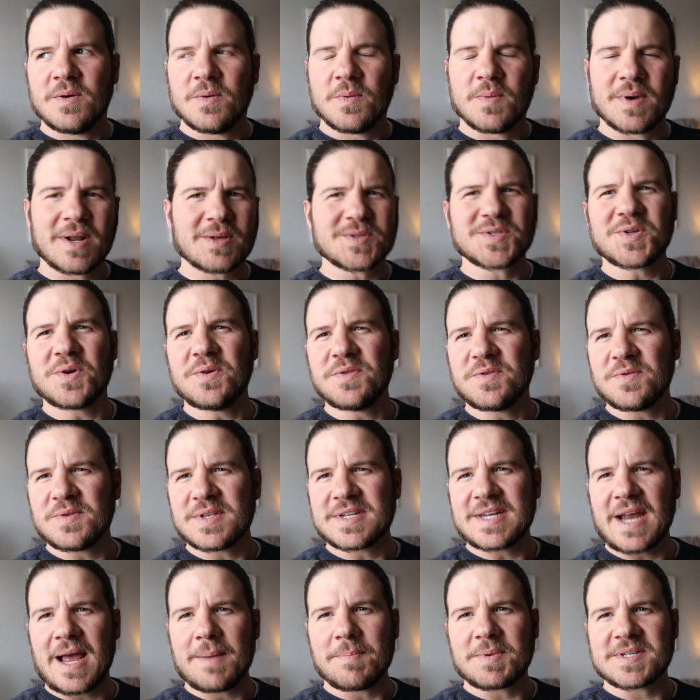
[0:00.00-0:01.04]
when I was going through the
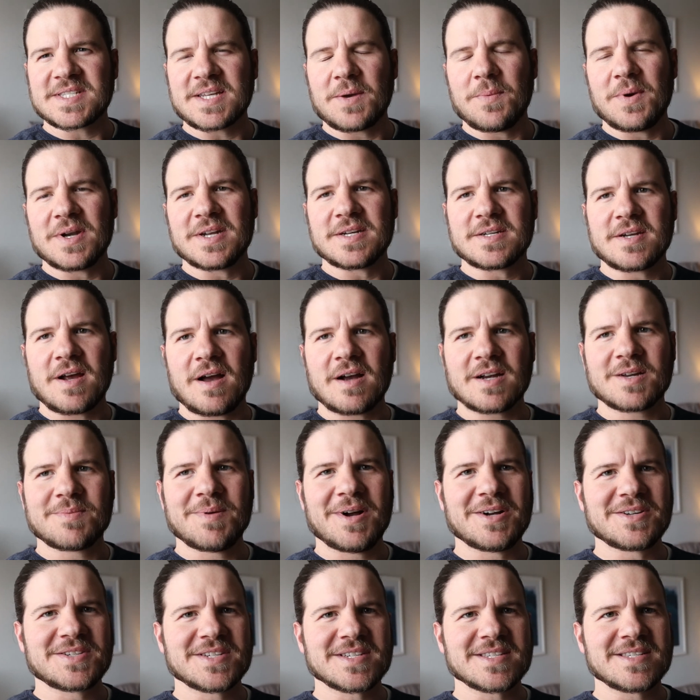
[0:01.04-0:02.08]
topics I want to talk
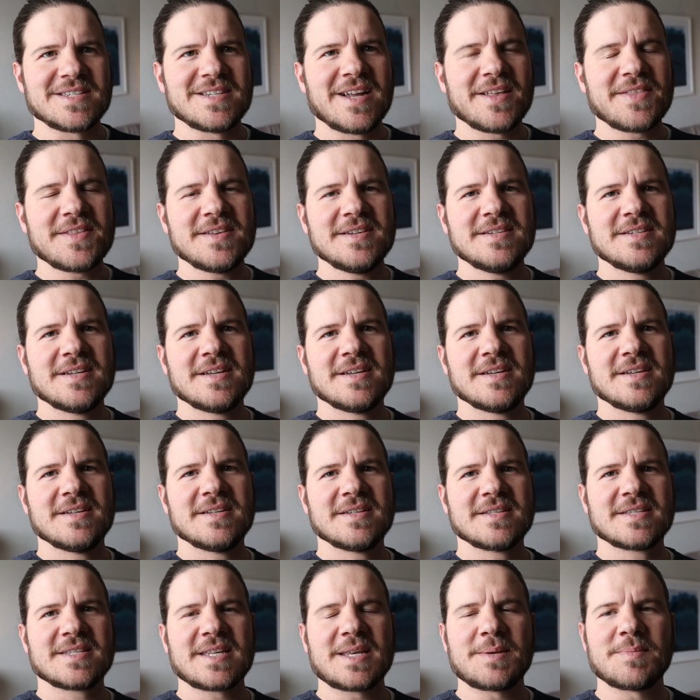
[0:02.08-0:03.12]
about, just nothing
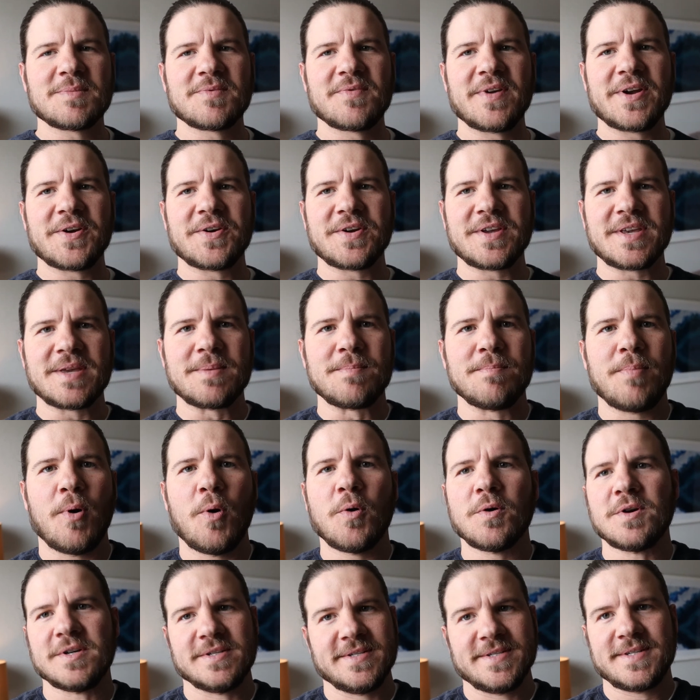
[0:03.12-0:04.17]
seemed very
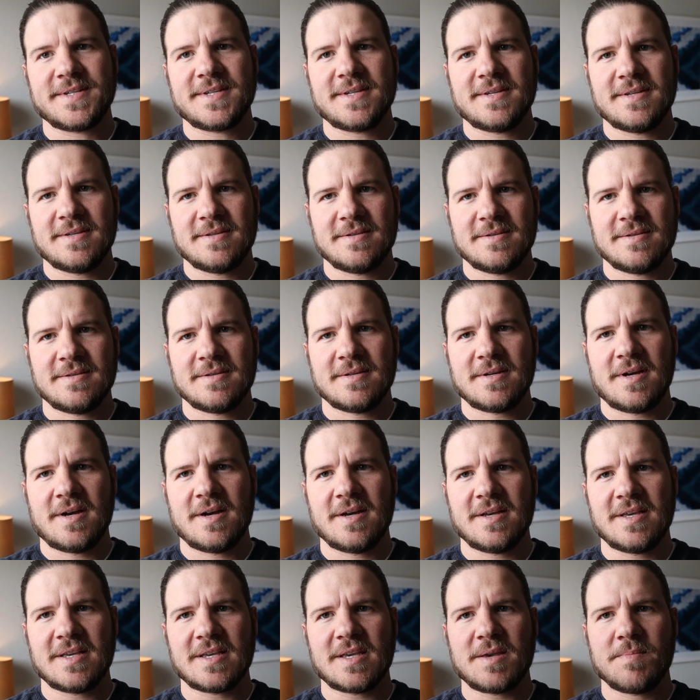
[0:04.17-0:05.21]
important
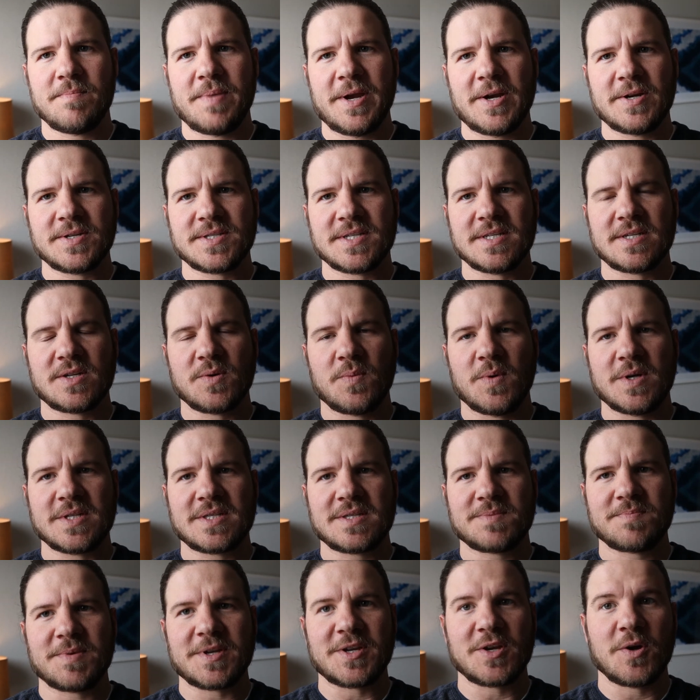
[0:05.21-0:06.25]
uh, in comparison to
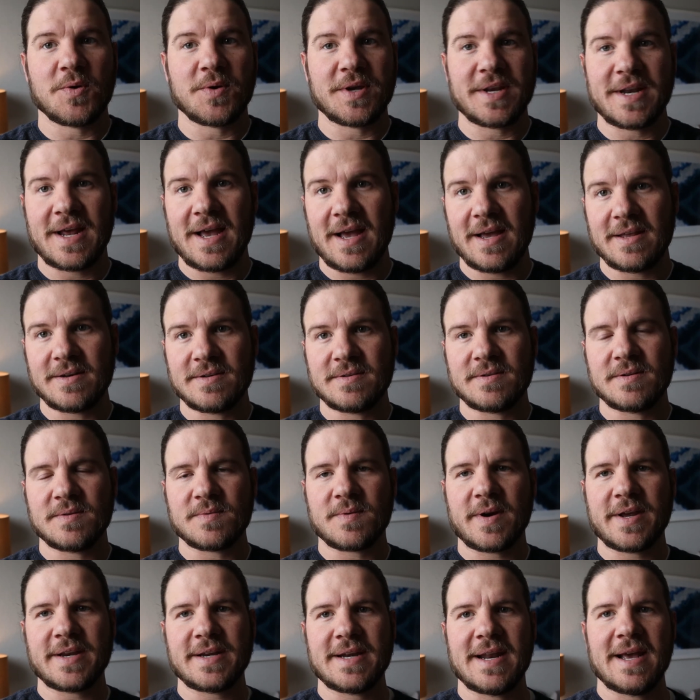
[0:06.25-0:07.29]
what's been going on
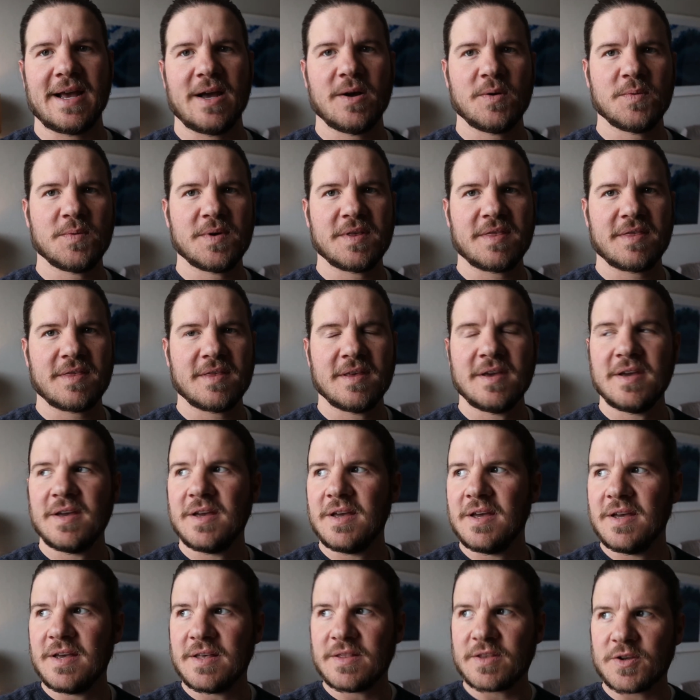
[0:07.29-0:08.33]
right now with
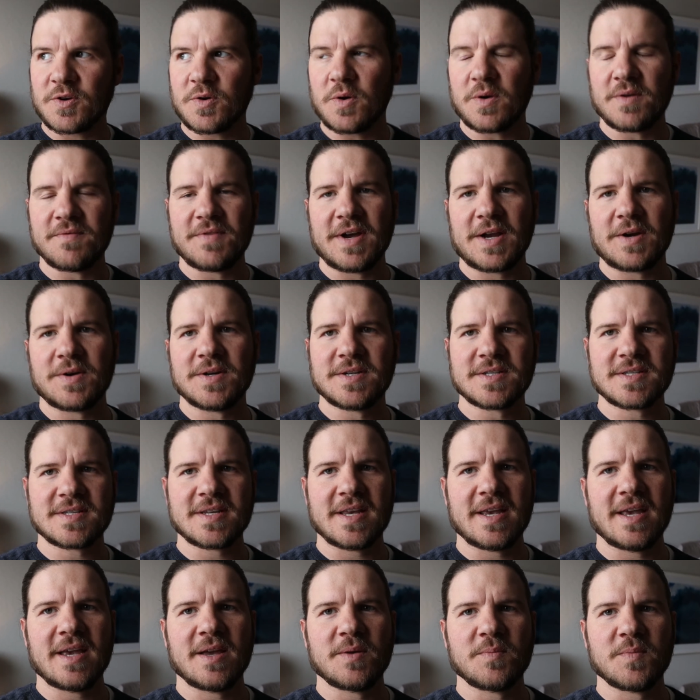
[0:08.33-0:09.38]
the
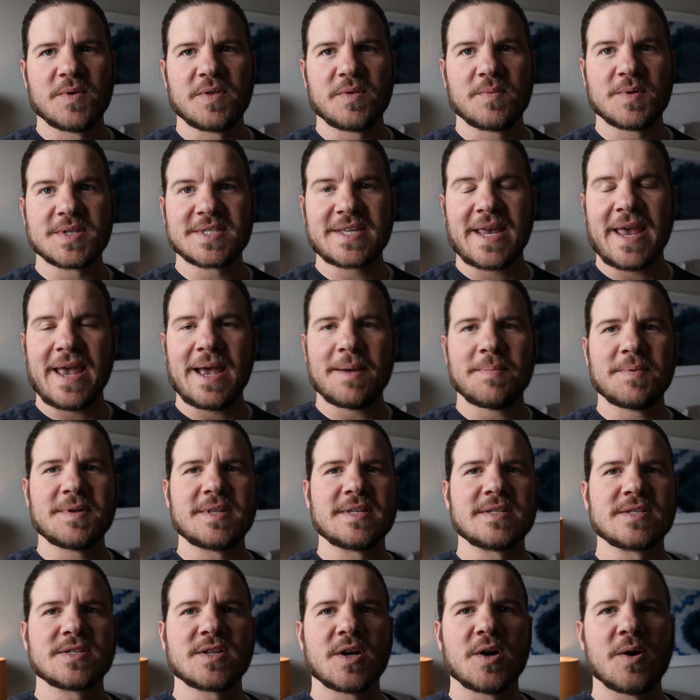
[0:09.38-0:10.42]
coronavirus and with what's
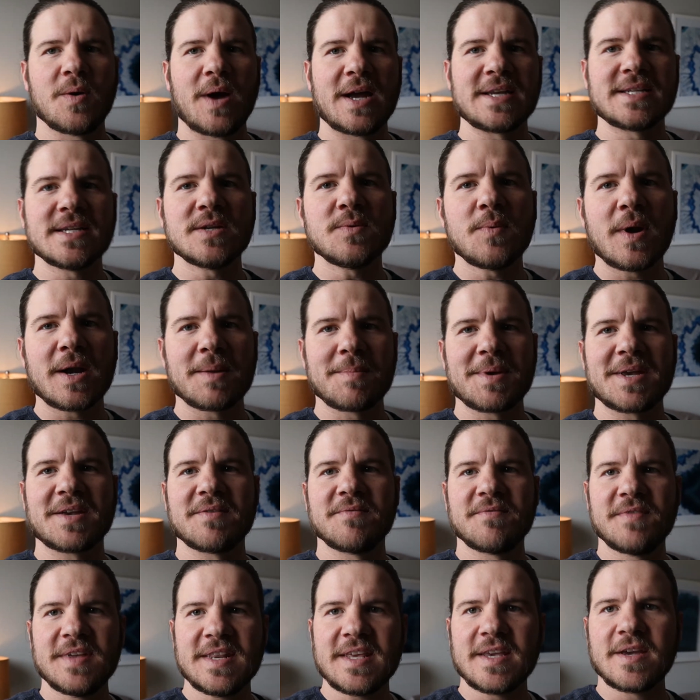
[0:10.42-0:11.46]
happening. So I did want to make a
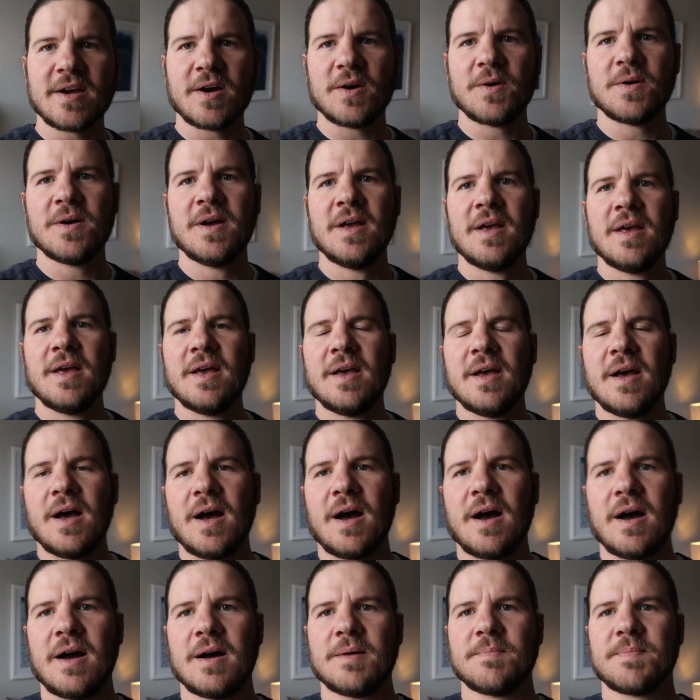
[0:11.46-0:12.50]
video
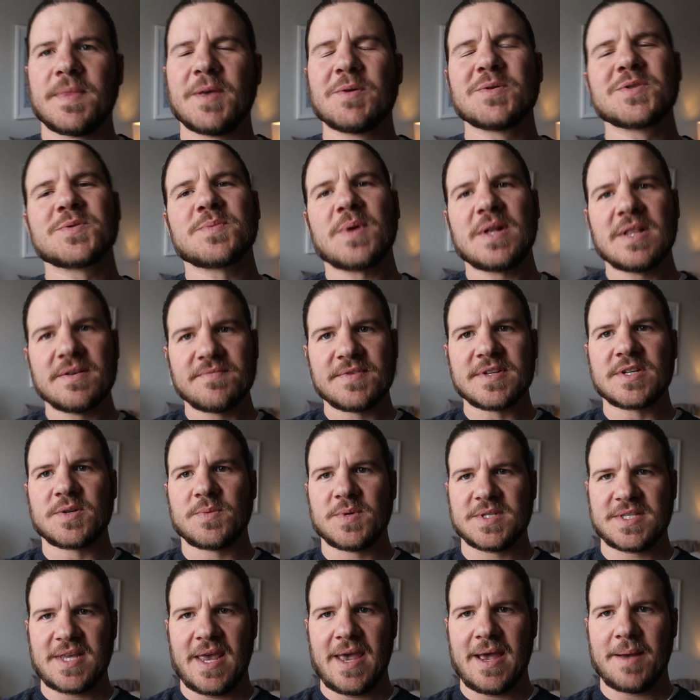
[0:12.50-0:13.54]
um, that was relevant to
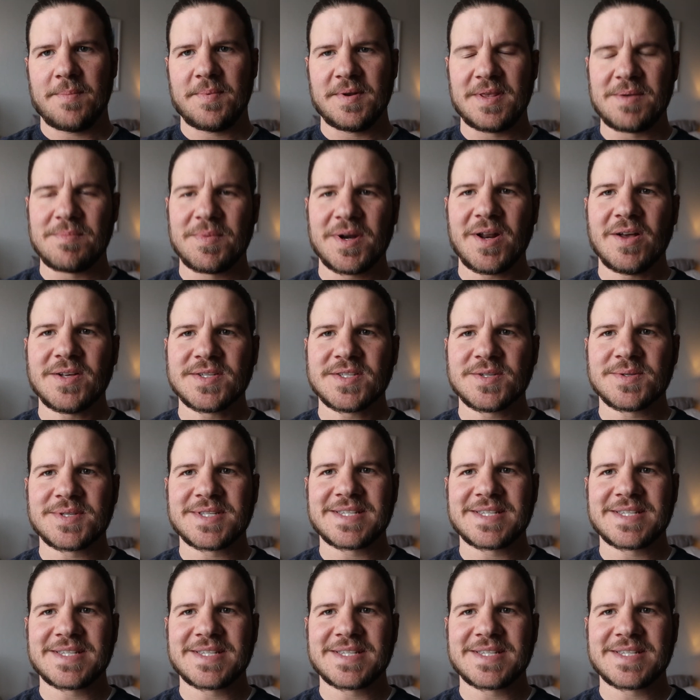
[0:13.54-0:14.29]
what's happening, but also